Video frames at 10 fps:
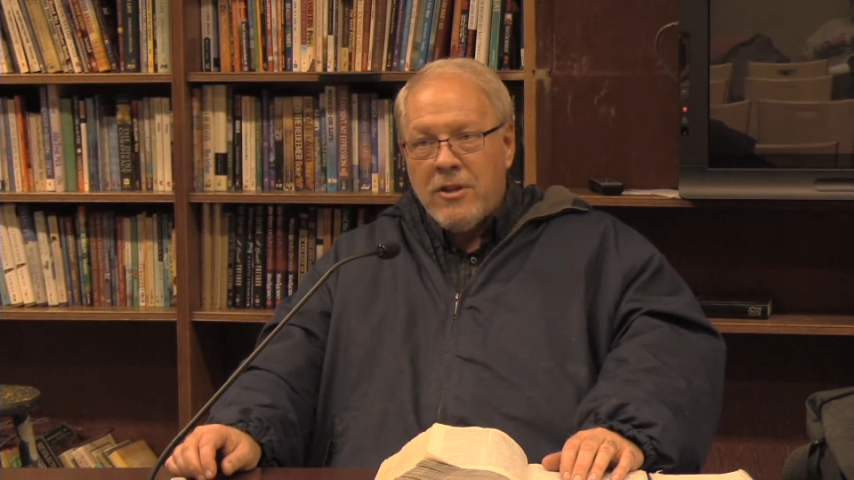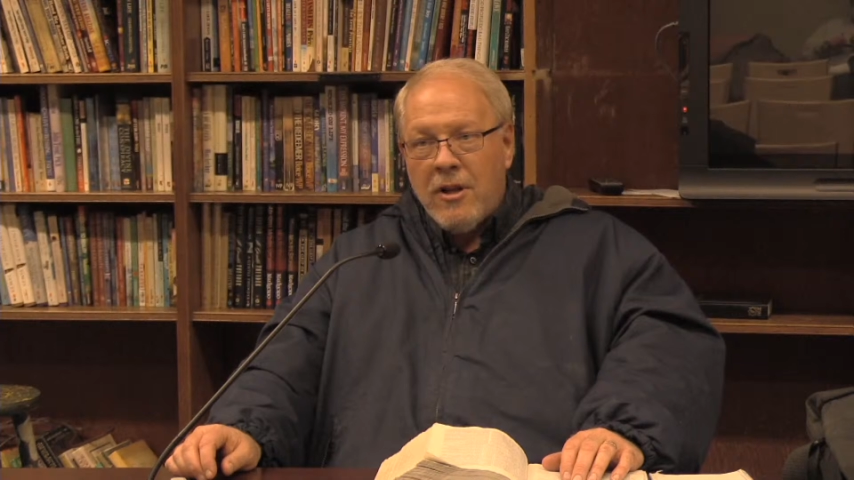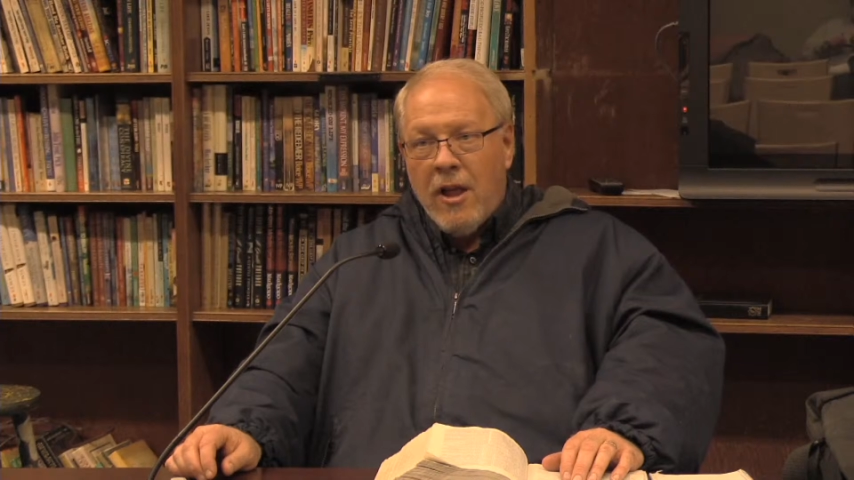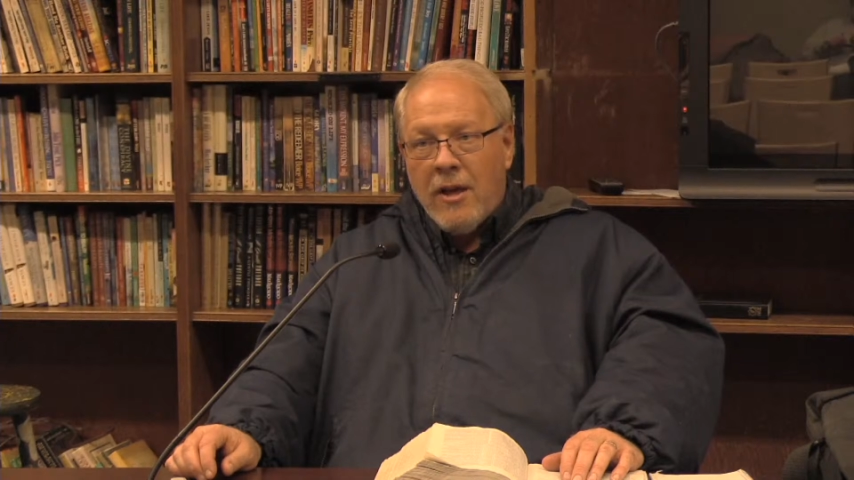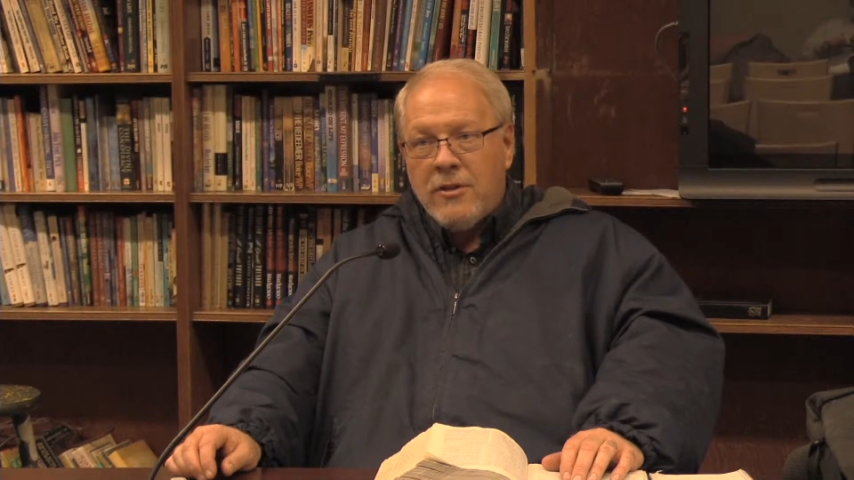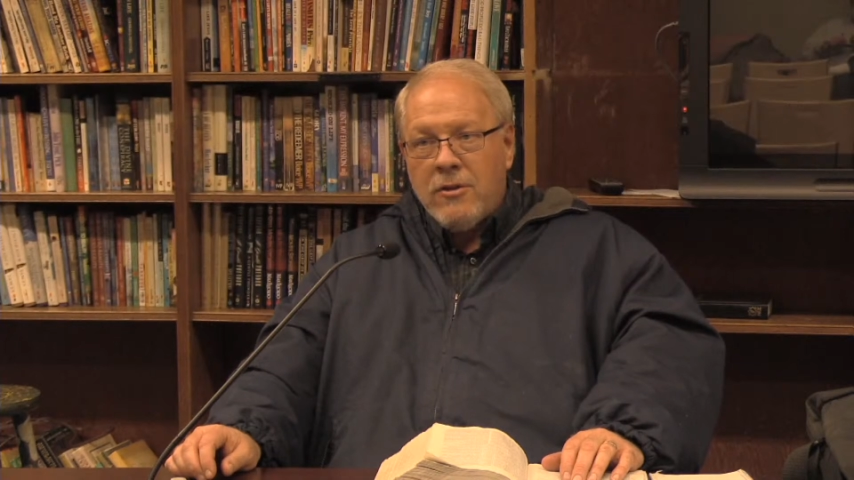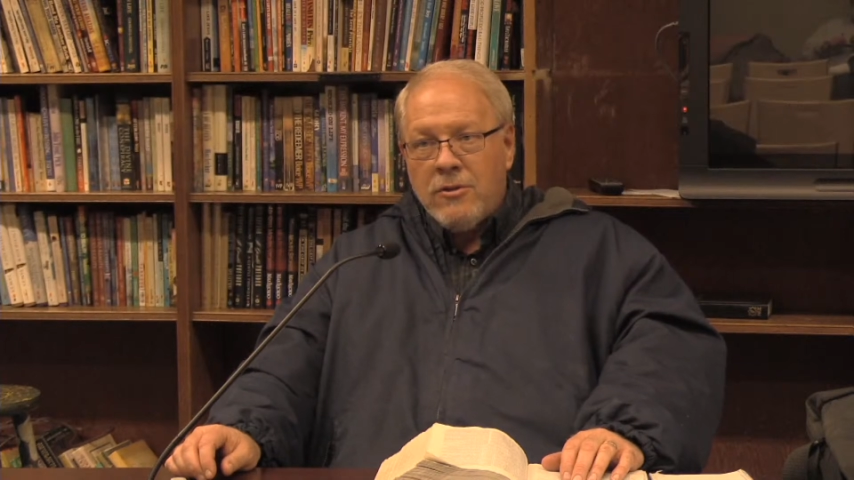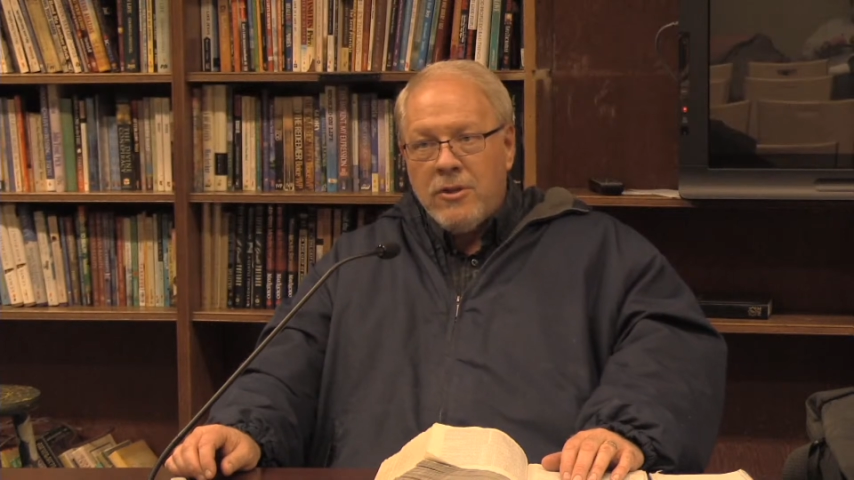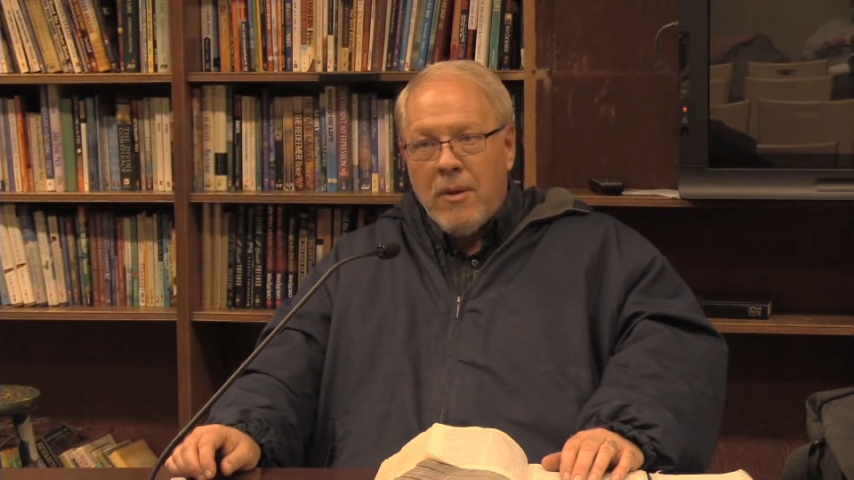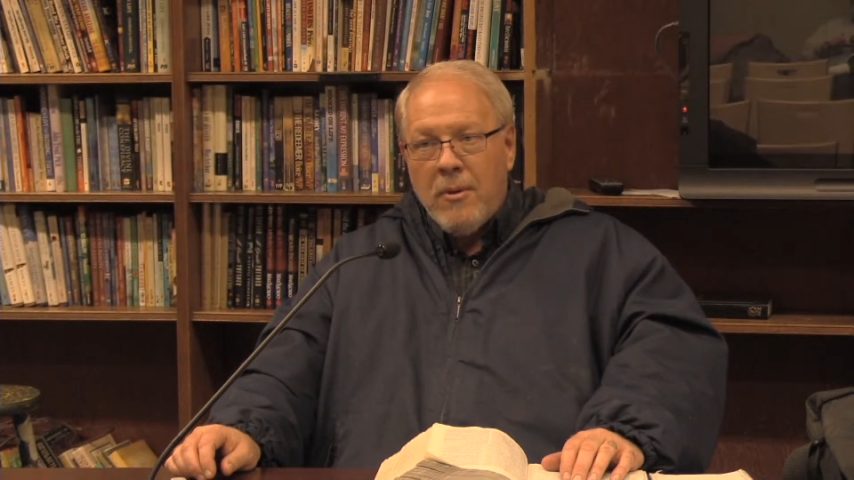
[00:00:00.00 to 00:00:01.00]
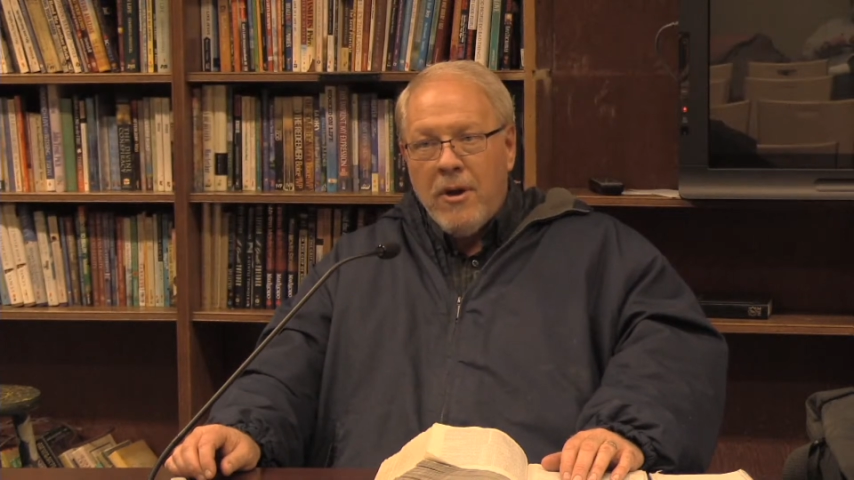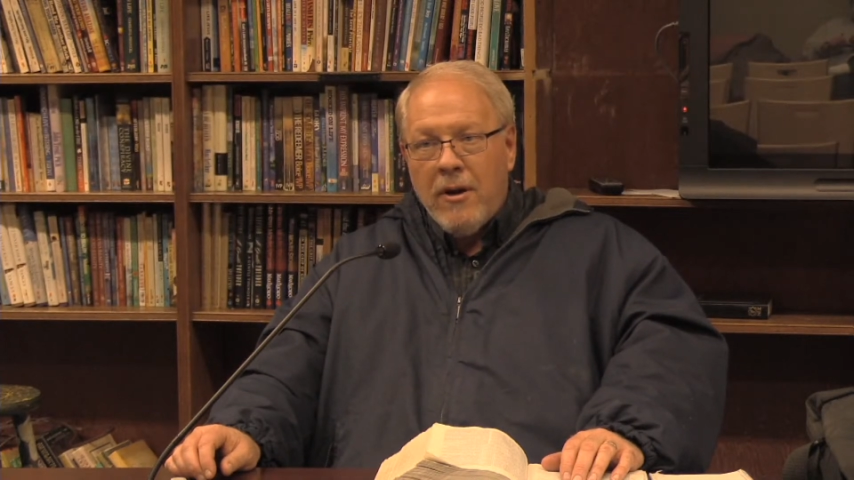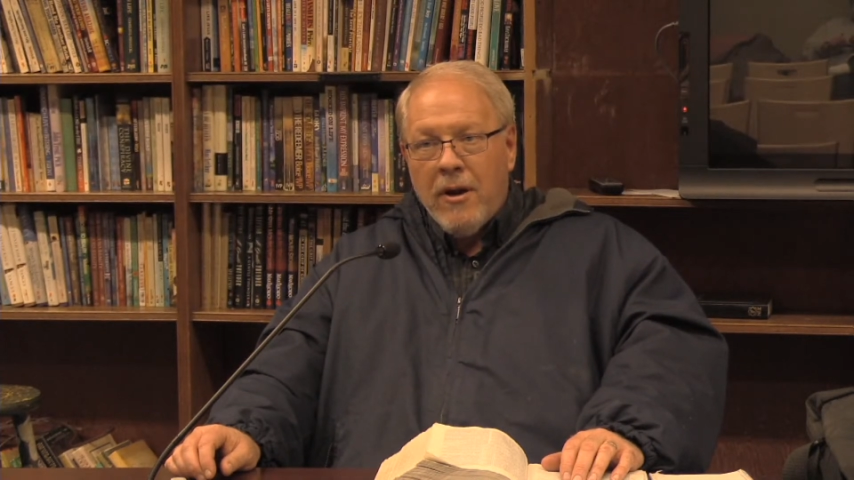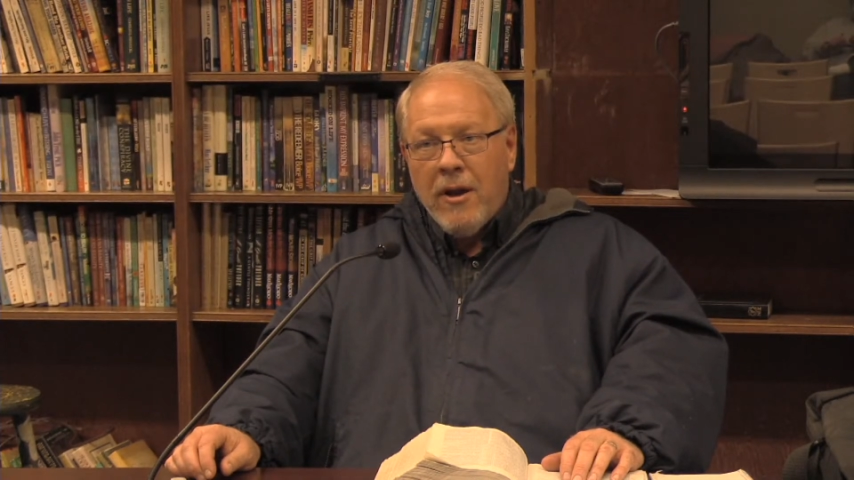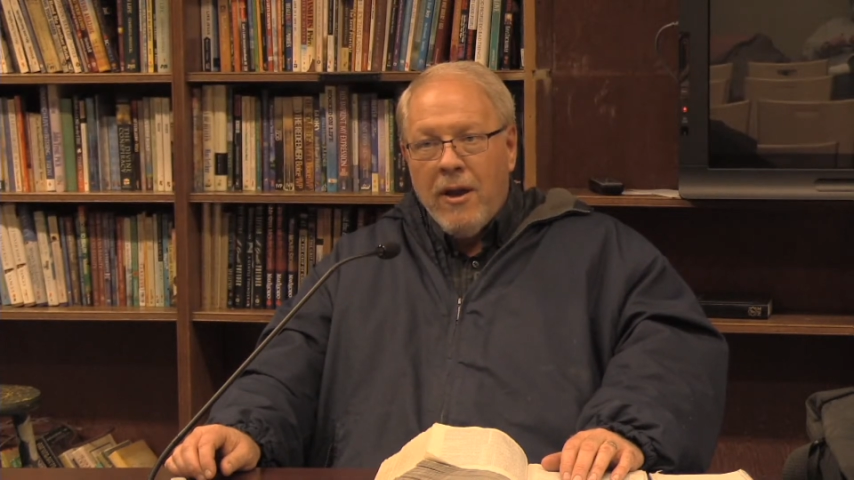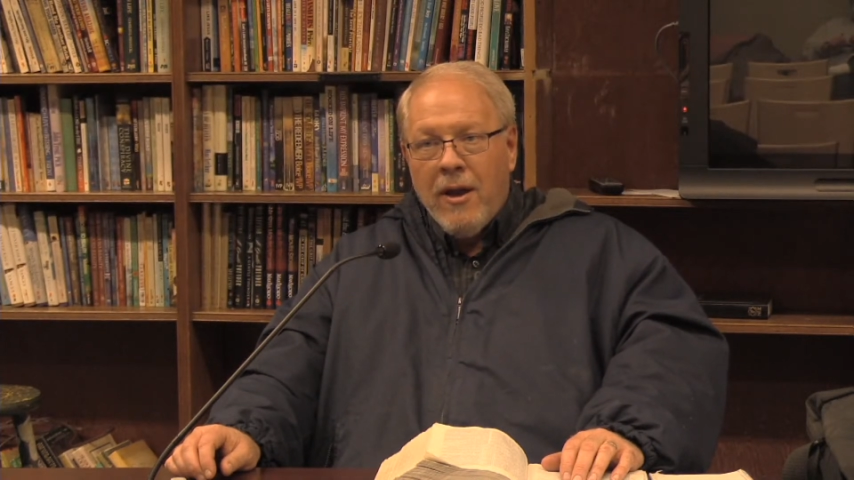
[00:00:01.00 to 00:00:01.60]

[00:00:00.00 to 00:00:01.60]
Theological Seminary.